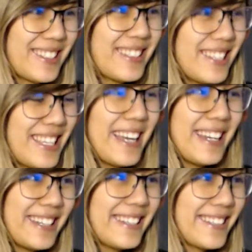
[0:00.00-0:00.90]

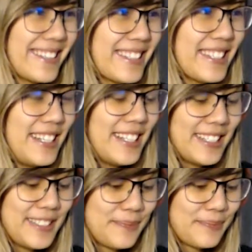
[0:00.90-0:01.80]
Yeah.
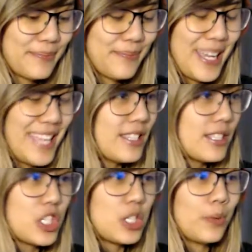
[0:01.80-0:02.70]
But it's
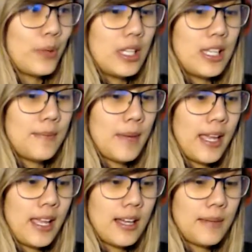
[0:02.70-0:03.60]
just really
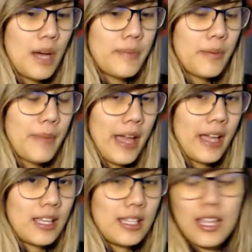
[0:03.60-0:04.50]
my upper
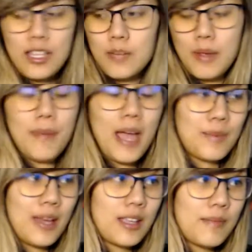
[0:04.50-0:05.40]
back and my
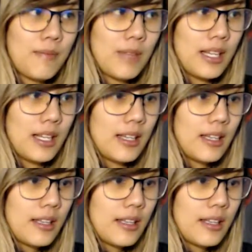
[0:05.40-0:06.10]
backpack